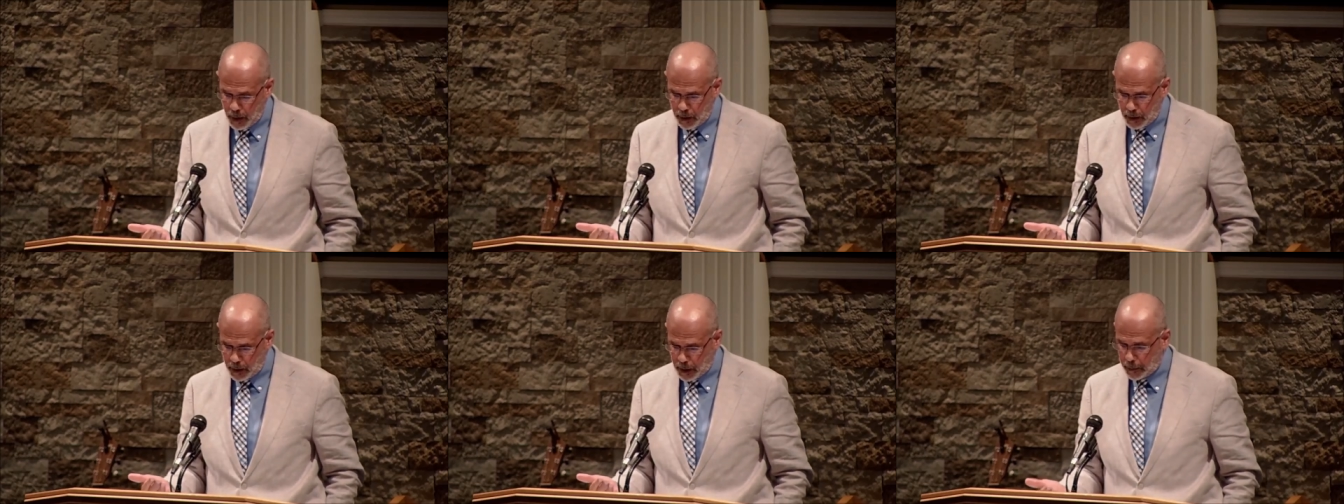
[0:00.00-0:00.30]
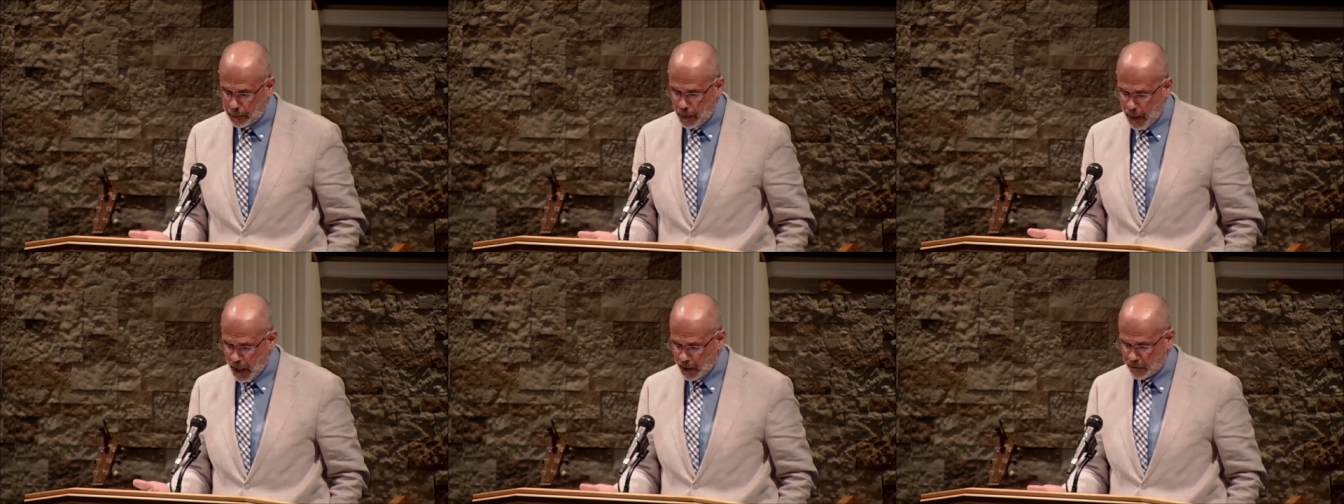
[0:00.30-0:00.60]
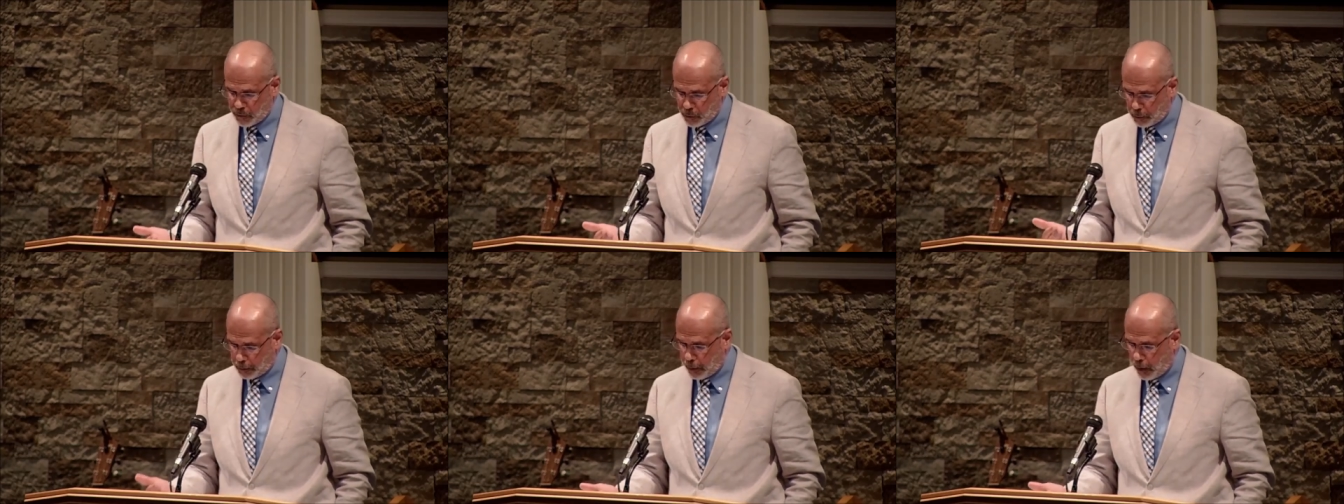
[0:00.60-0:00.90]
the
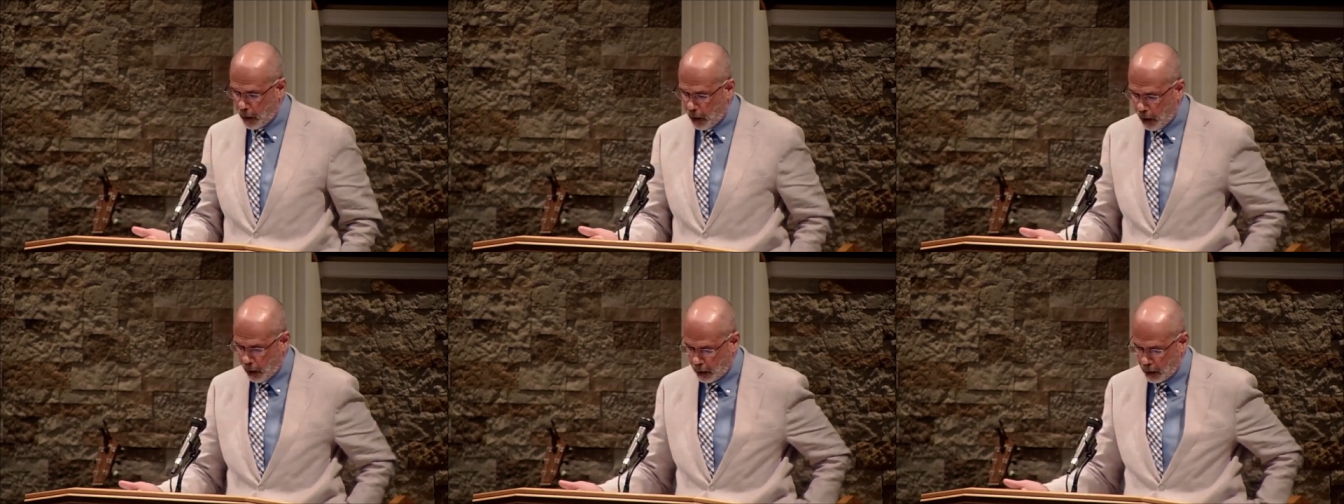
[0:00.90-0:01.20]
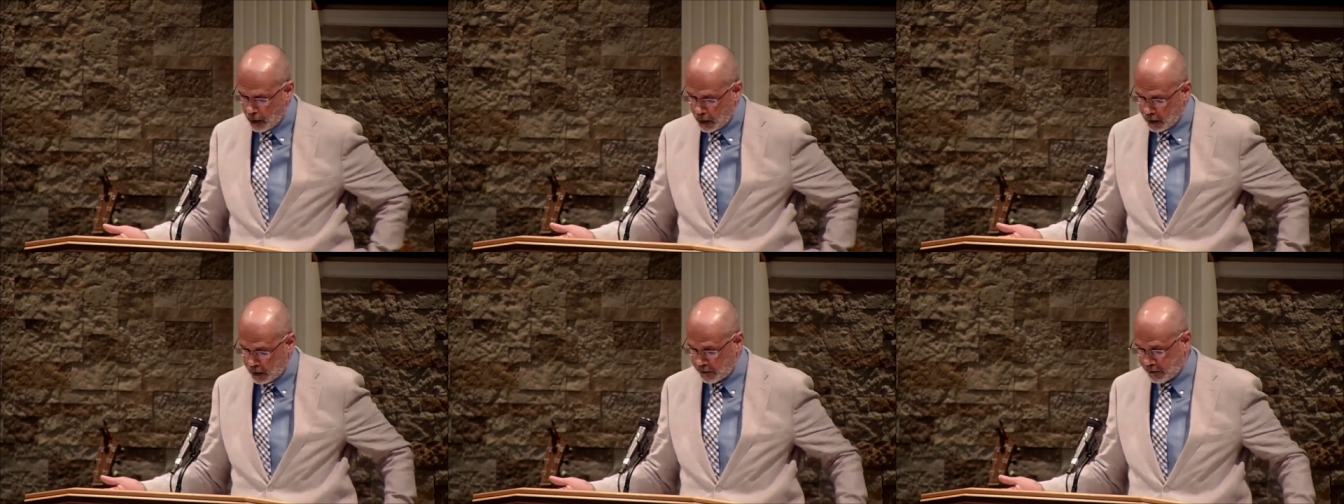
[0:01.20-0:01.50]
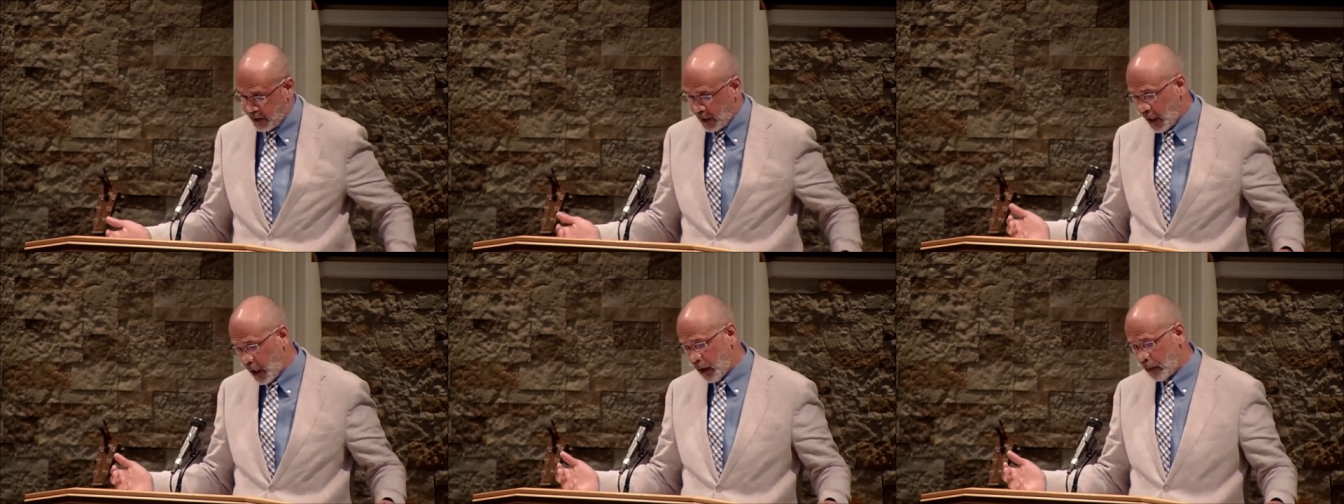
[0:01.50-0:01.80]
Apostle Paul because
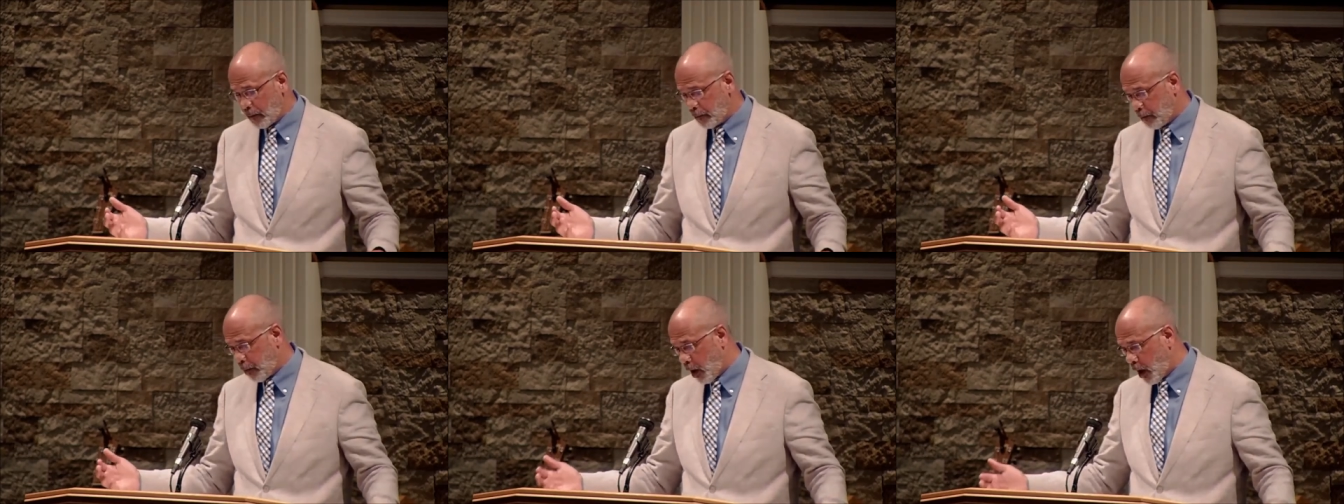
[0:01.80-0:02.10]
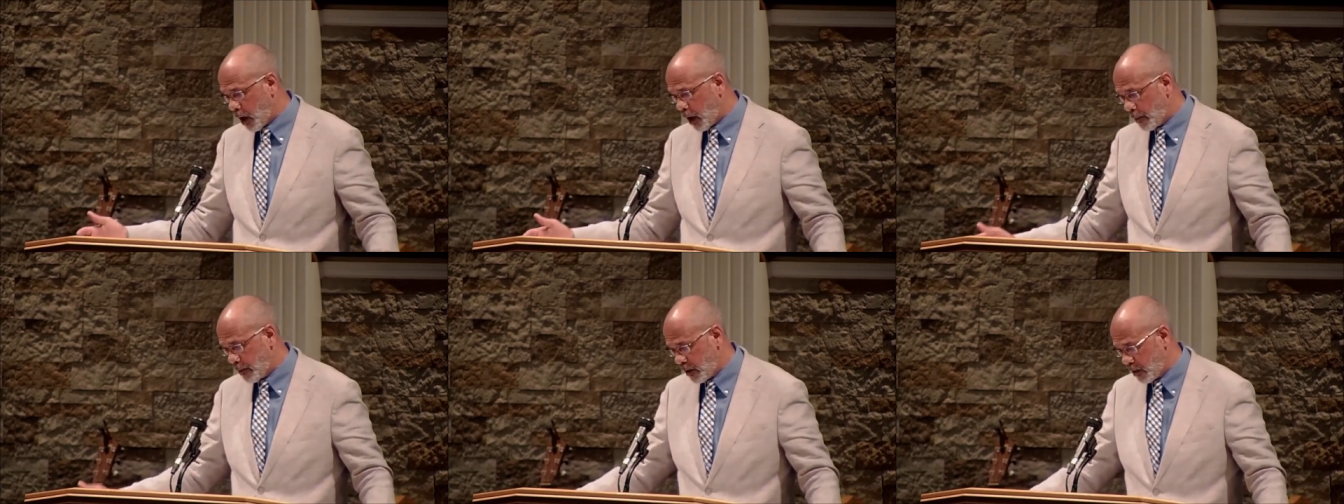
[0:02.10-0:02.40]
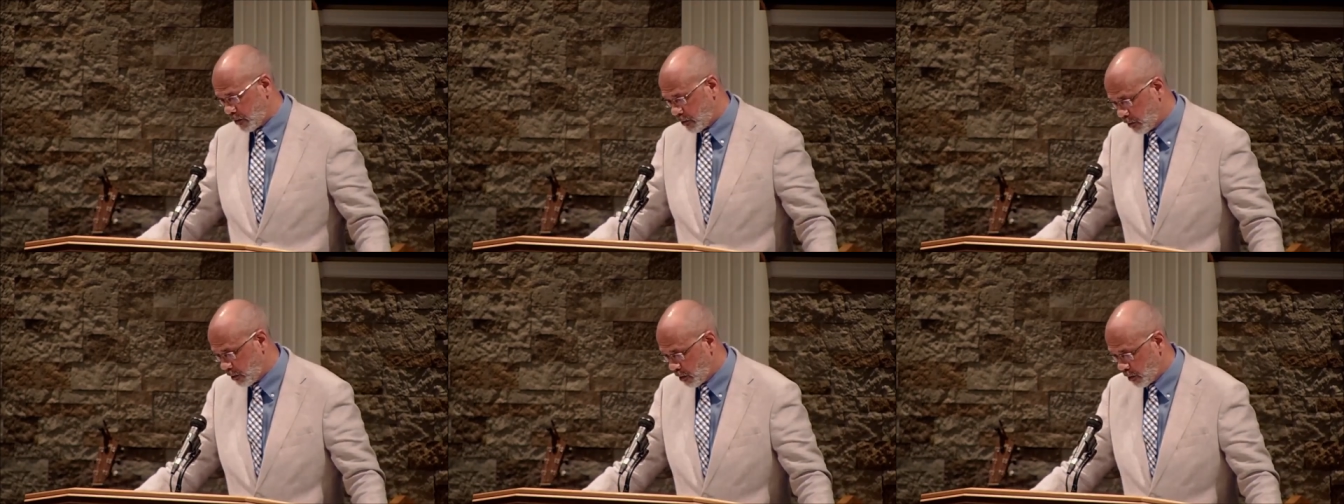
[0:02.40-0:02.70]
he and
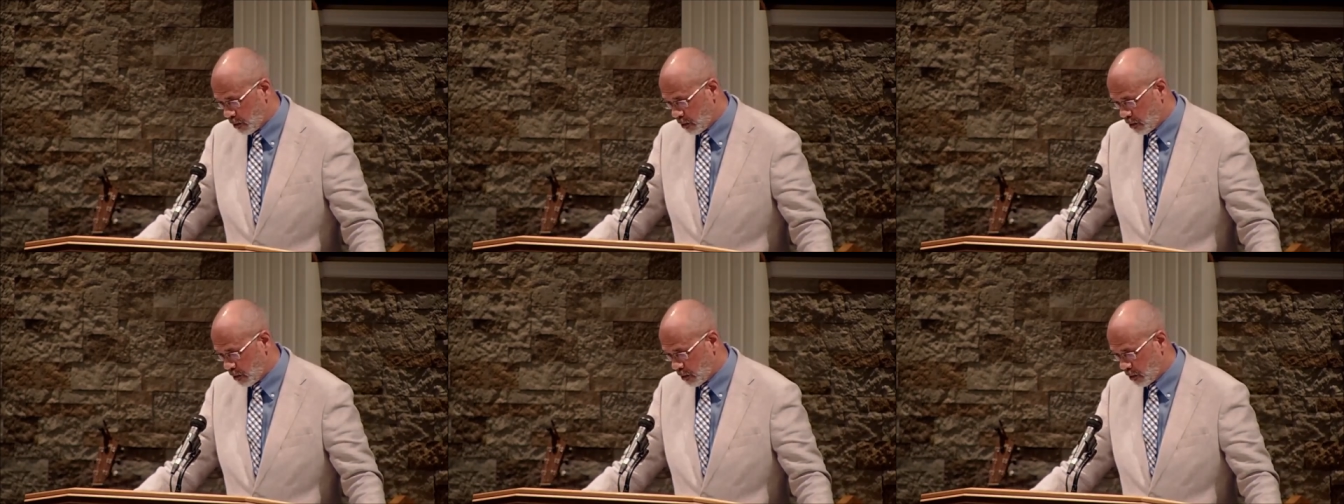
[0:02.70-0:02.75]
Barnabas,